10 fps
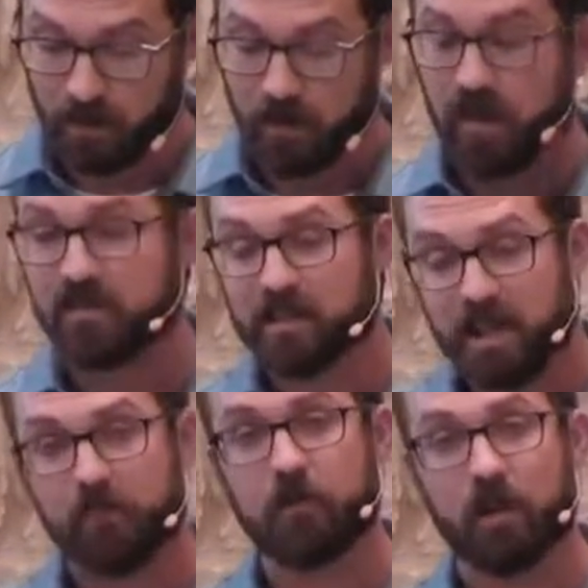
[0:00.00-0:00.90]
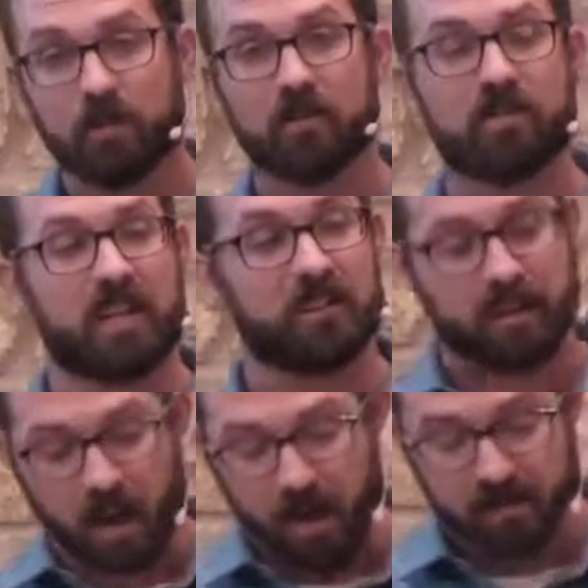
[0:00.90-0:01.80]
That said, if you understand the
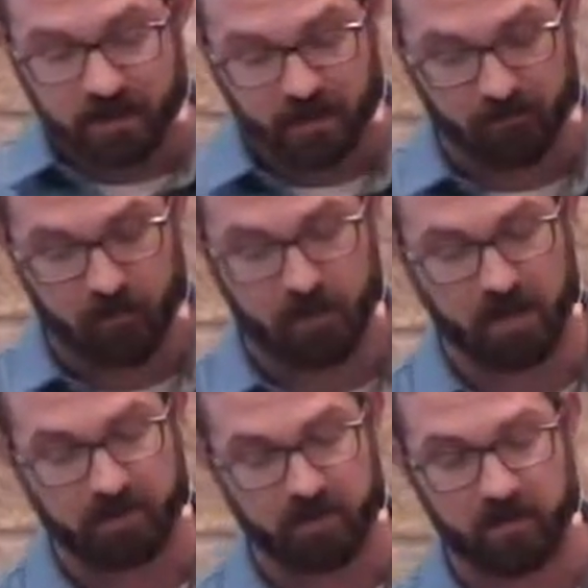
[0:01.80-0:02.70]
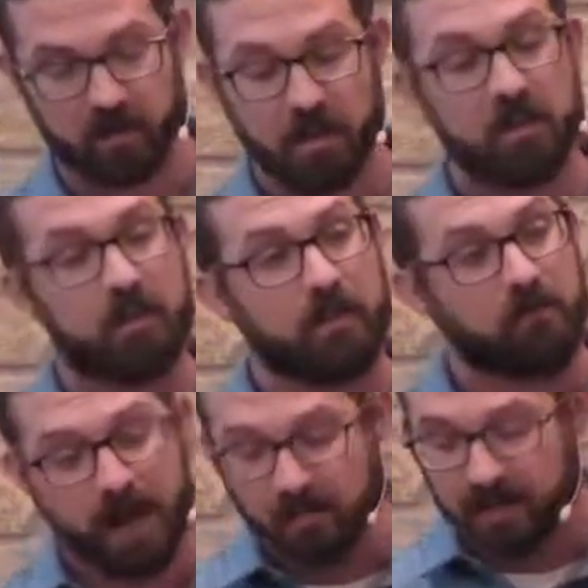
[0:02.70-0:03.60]
content of the message, then the
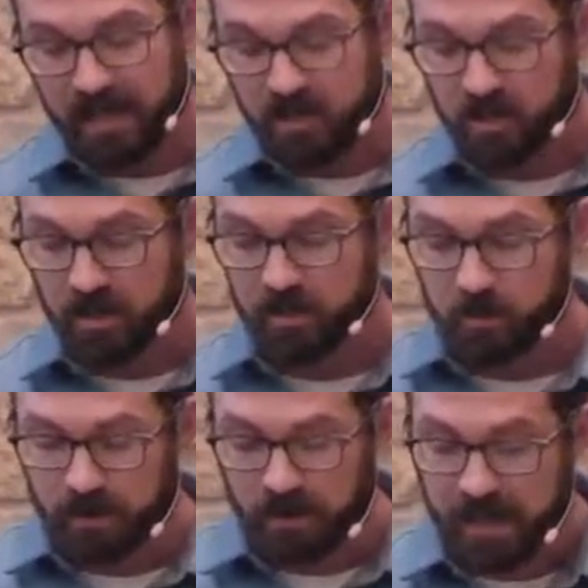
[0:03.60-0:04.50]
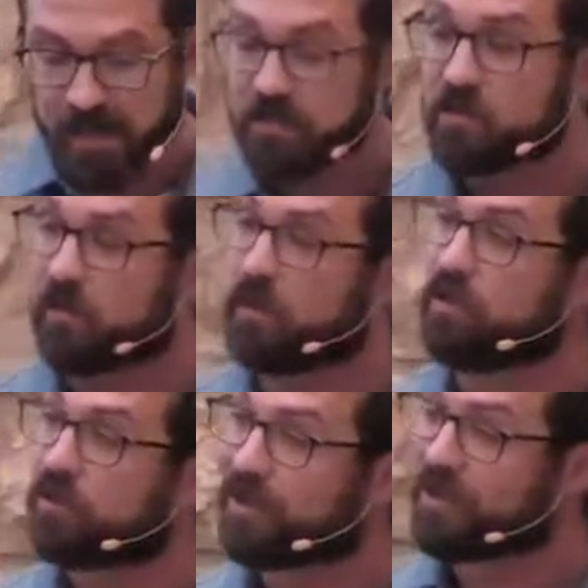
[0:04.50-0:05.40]
foundation has been laid so that you
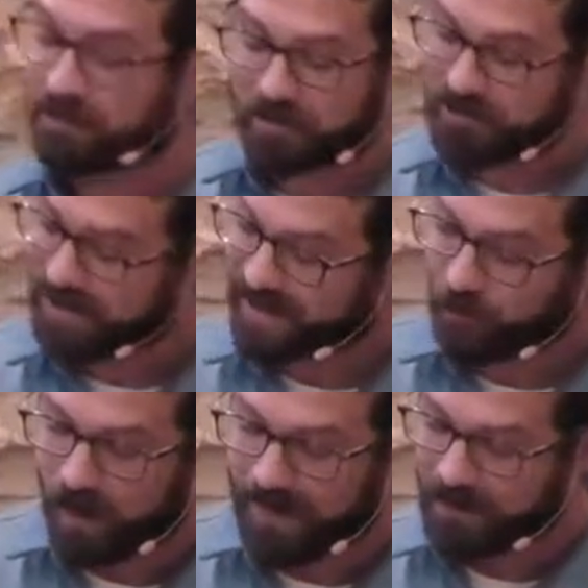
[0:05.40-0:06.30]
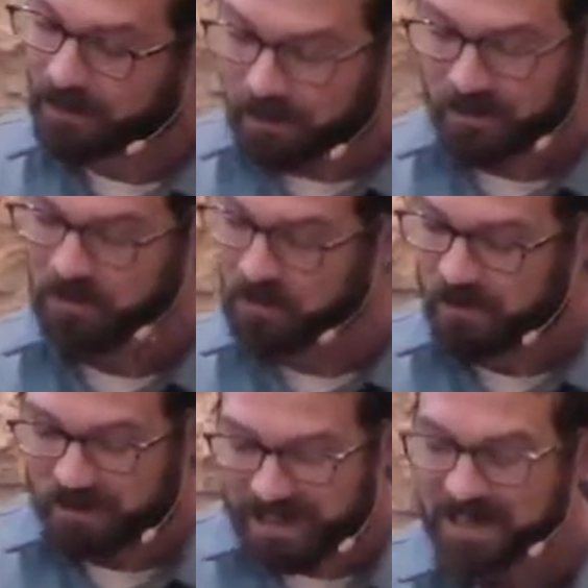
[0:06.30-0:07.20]
can understand why the good
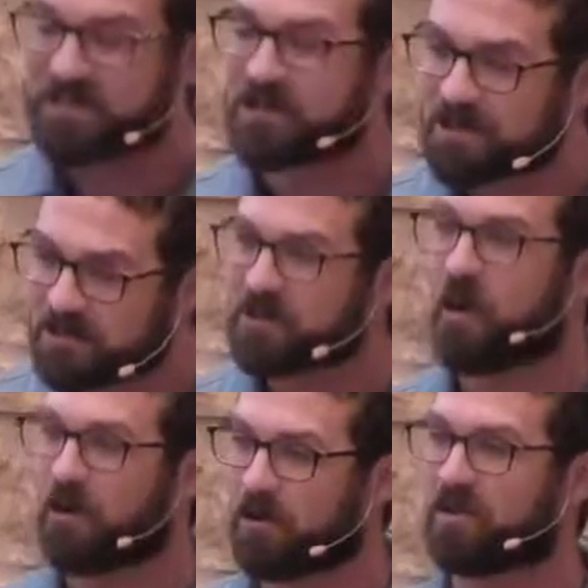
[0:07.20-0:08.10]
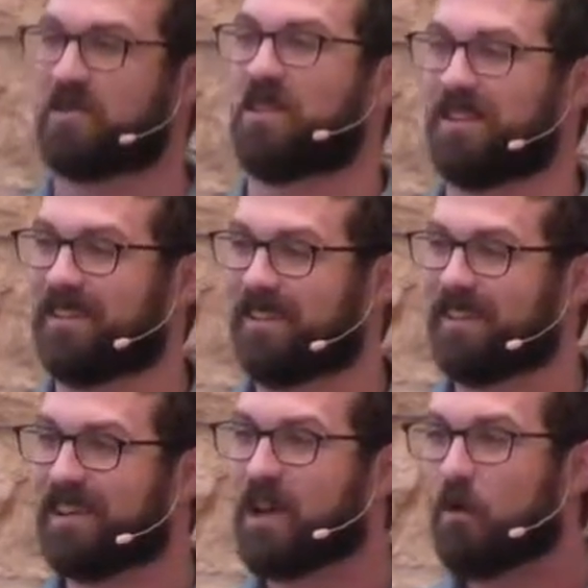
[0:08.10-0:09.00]
news is so good,
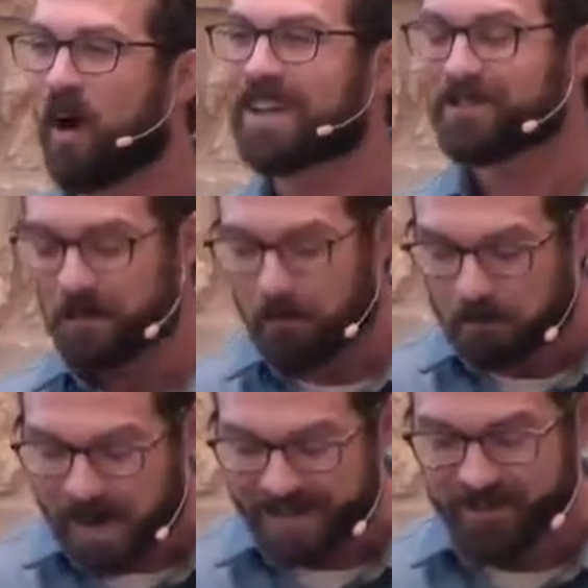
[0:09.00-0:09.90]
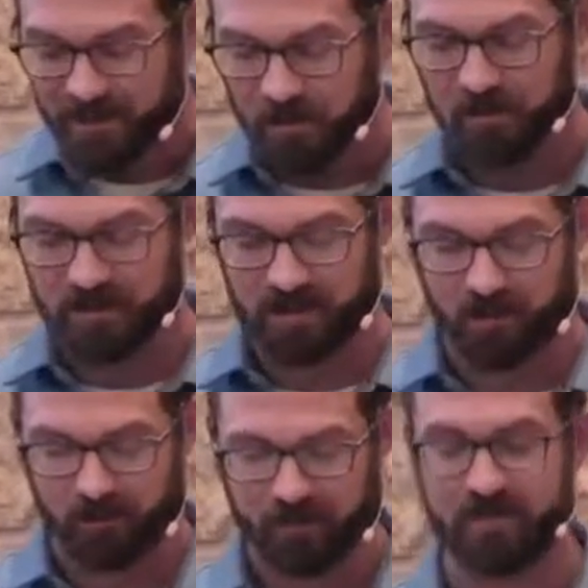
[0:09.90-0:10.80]
why it's the best news that you
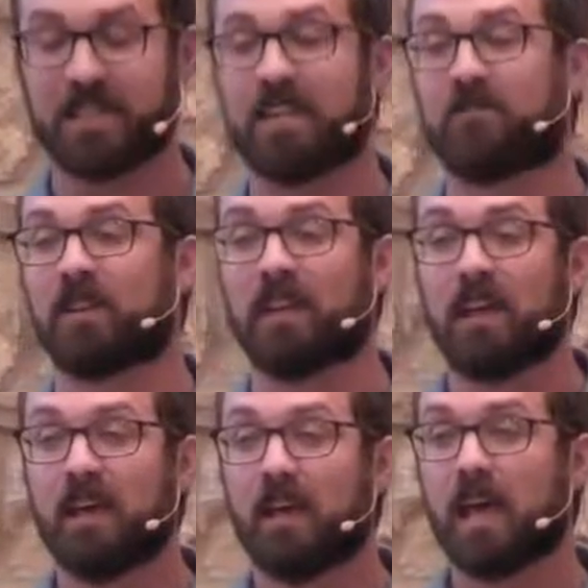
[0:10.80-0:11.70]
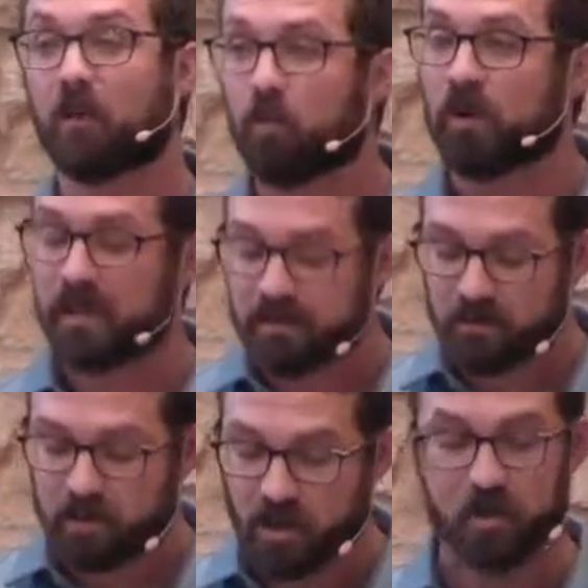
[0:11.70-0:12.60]
can receive. And and we as a
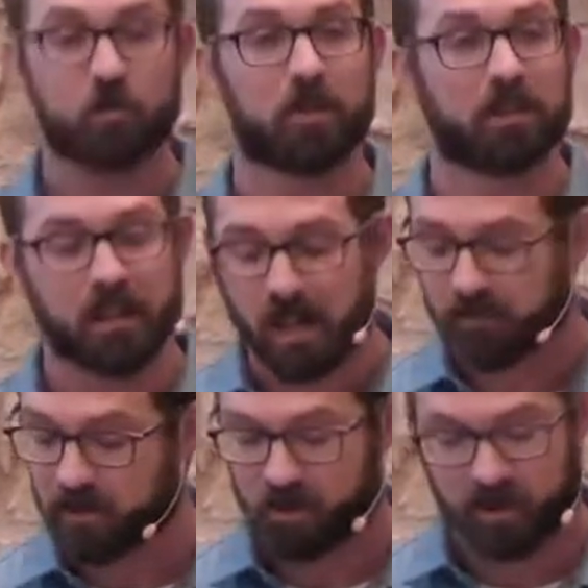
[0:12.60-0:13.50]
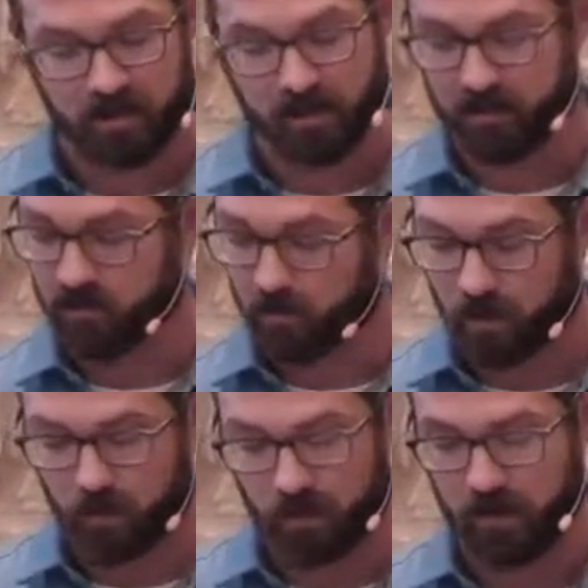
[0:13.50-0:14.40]
church would love to share that
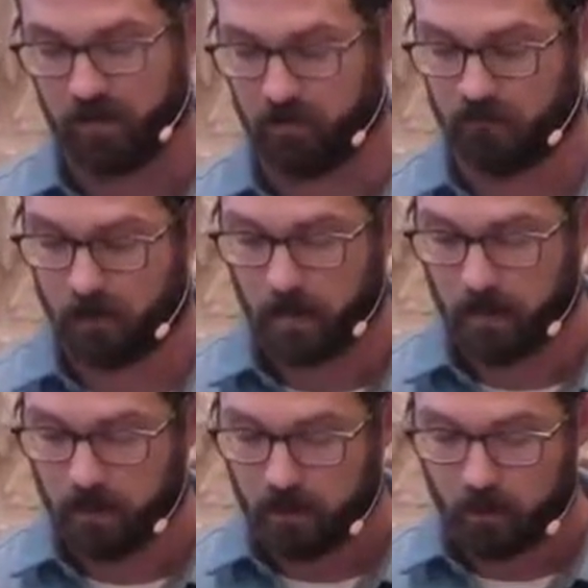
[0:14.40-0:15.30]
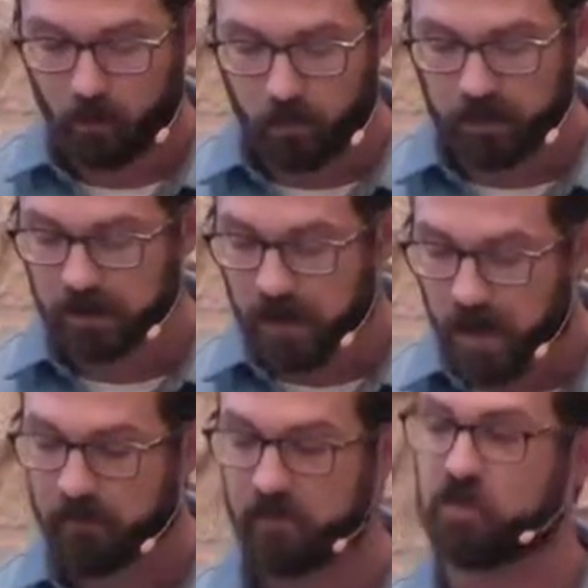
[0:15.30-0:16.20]
story with you. We would
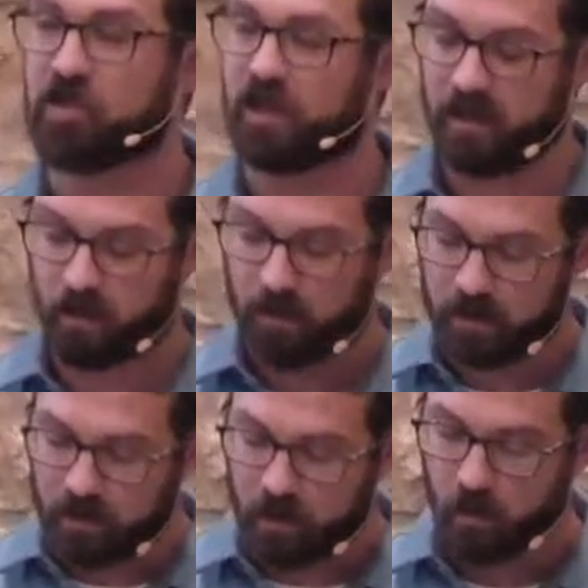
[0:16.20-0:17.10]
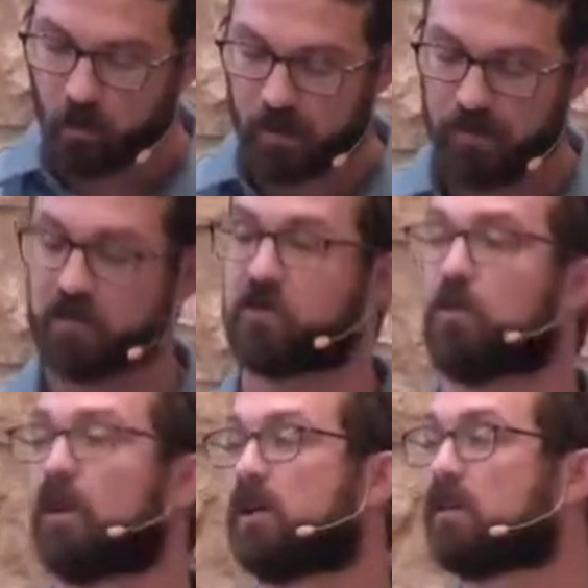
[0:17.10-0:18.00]
love to share with you what the
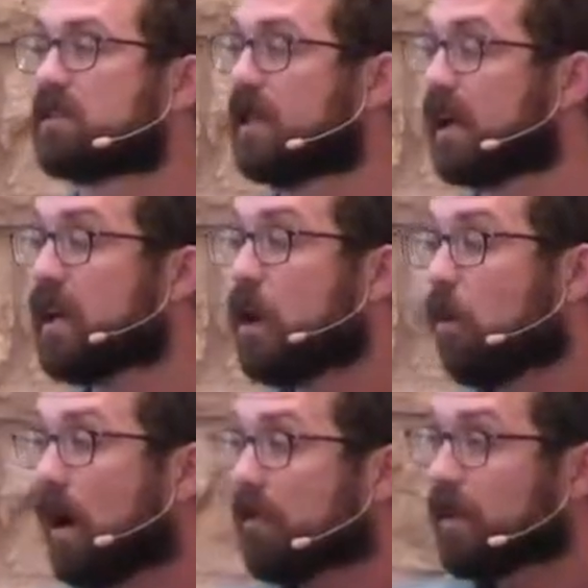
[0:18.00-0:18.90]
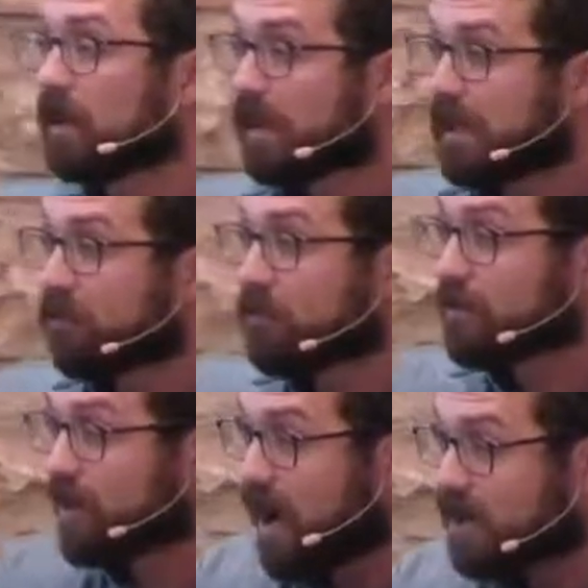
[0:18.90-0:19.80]
story looks like. While the literal
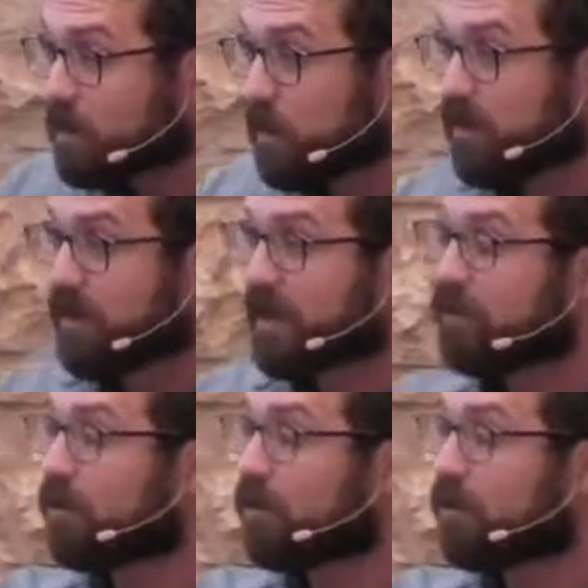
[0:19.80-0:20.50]
gospel, the literal